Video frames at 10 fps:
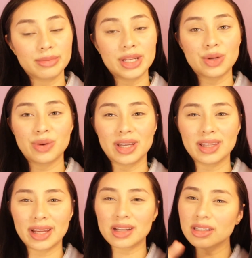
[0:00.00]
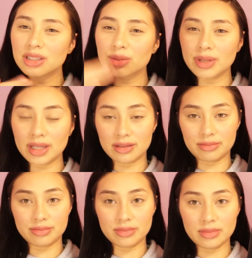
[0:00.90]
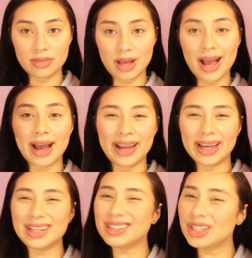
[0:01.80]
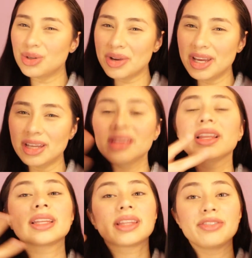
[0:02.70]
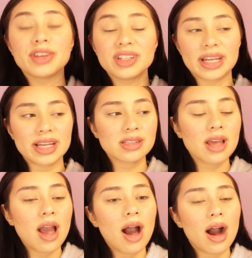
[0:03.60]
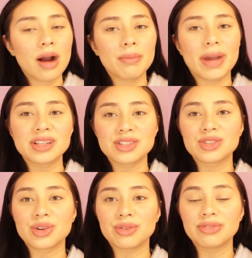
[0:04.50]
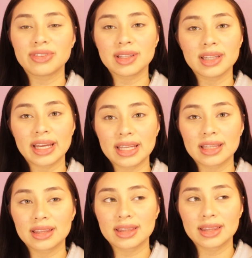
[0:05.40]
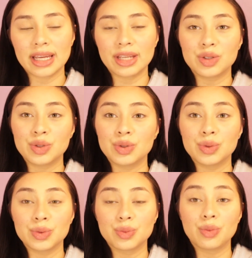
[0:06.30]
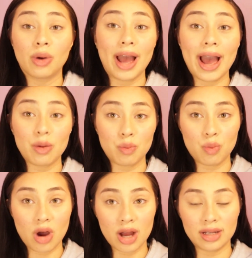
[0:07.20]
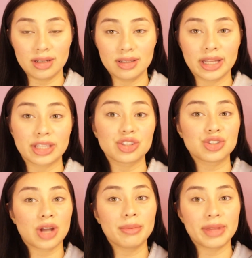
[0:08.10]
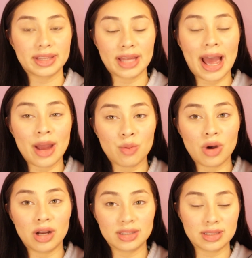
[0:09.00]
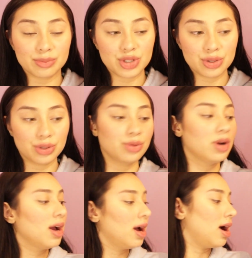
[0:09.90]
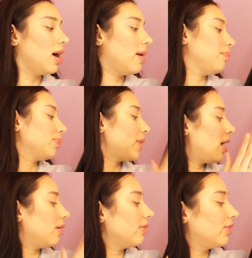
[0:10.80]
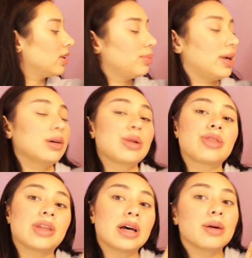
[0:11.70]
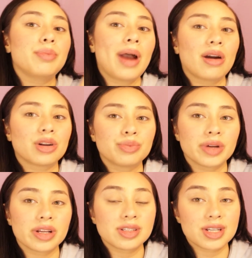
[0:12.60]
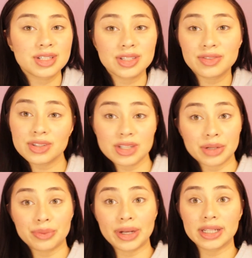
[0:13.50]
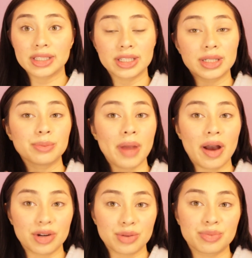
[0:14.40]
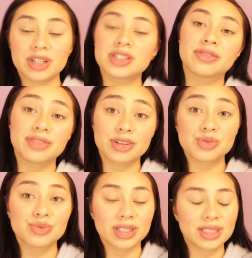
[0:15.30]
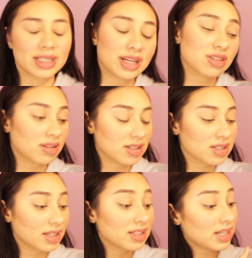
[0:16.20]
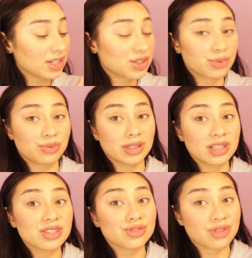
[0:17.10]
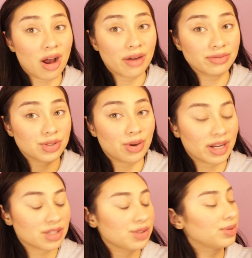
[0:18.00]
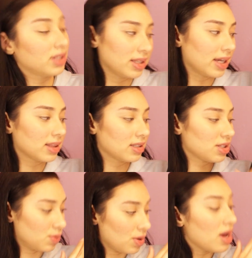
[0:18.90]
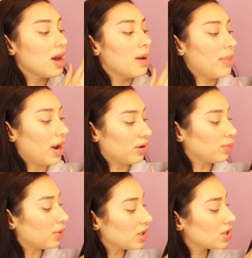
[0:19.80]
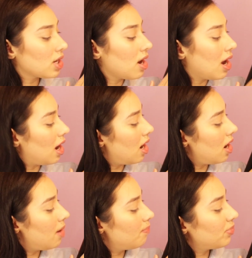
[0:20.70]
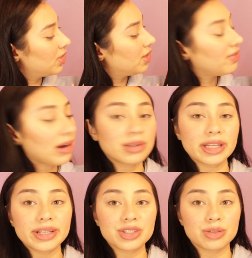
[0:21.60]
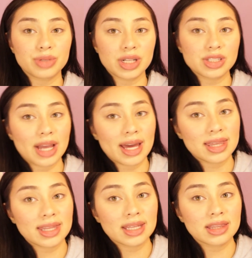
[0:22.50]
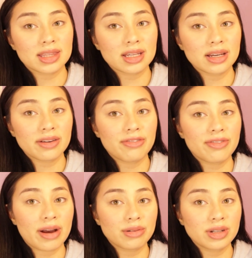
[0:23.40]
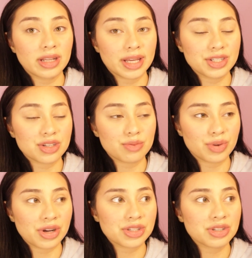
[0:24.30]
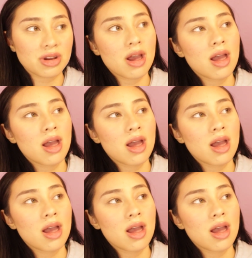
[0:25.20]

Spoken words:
in a way like a little bit high-end in a way, like they feel nice. I just don't feel like they do what I want, like the job that I want them to do. How I feel about the powder brush, it just feels like a regular powder brush. It feels really nice on the skin. It's actually really soft, so I actually really like this powder brush. The foundation brush, I think the foundation brush,